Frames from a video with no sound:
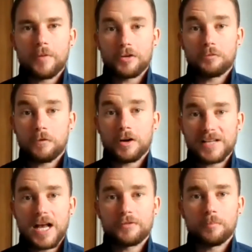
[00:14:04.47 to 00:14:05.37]
Whereas for
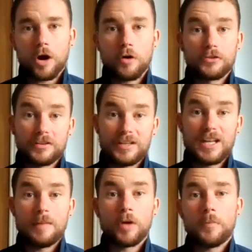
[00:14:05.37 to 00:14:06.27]
ourselves and Bows, it's,
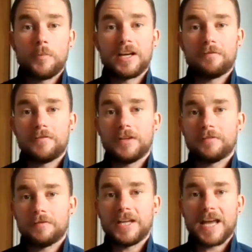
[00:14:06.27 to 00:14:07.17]
in my opinion, a
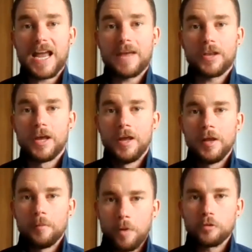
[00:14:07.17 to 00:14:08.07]
50-50 game. And
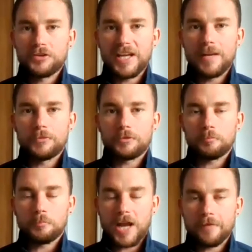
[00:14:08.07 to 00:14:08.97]
both teams
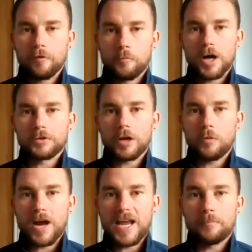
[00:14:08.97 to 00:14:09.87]
play football the right
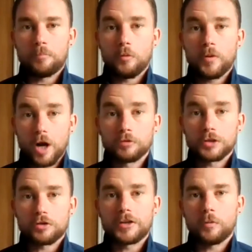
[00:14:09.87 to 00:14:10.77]
way, but we go to
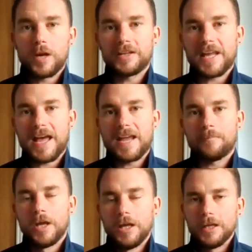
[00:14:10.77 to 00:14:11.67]
try to win the
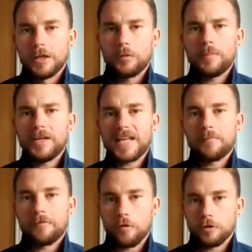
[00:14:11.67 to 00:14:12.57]
game. We beat
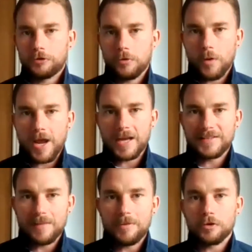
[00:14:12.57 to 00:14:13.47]
them 4-2 away.
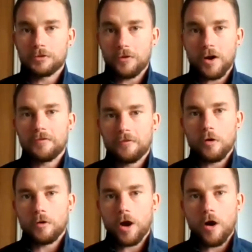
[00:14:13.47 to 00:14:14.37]
They beat us
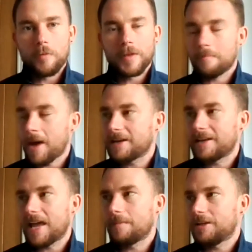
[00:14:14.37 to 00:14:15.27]
5-4 at home in a mad game.